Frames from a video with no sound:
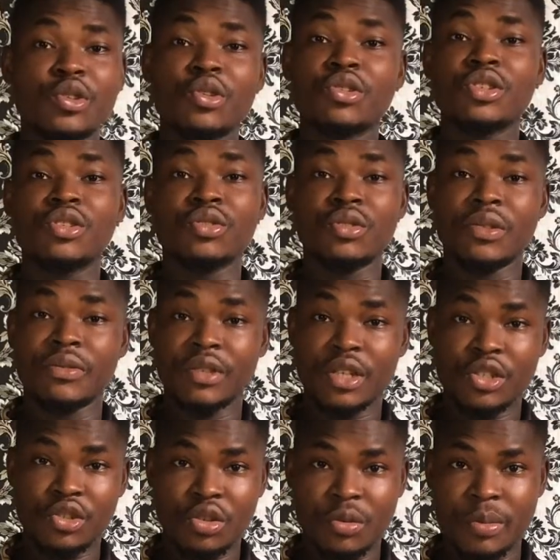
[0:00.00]
turn on the
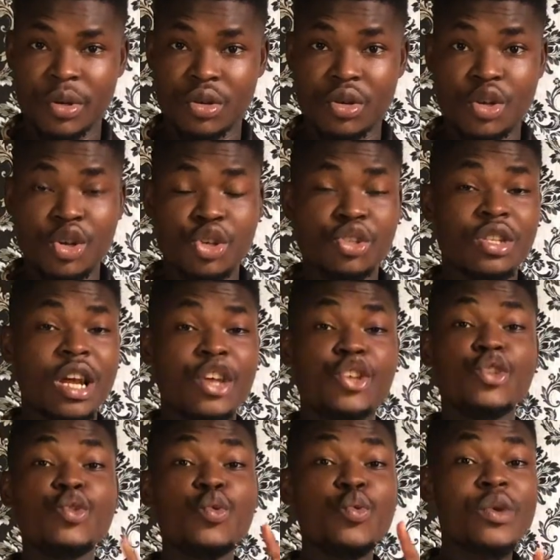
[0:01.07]
notification bell so that
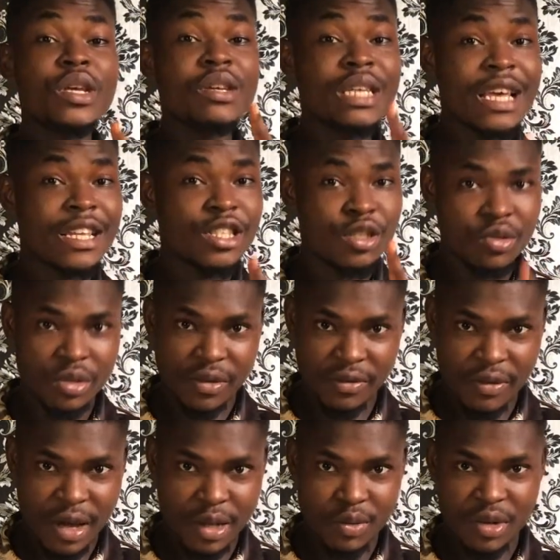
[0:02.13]
you will get
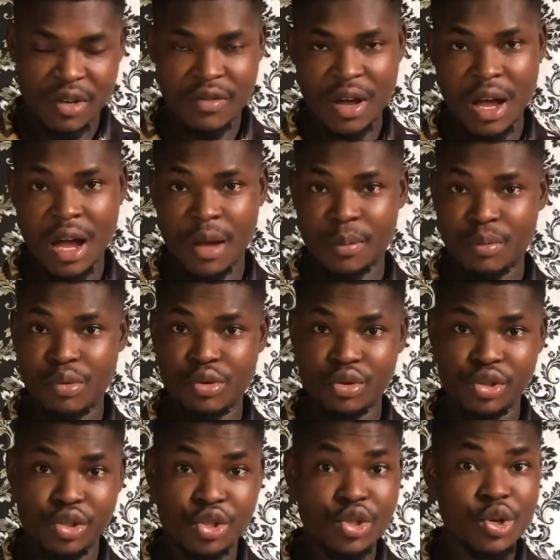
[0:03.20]
notified whenever I
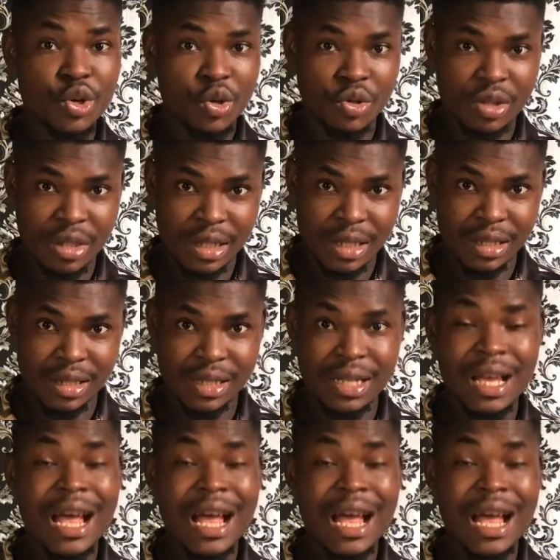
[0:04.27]
post new content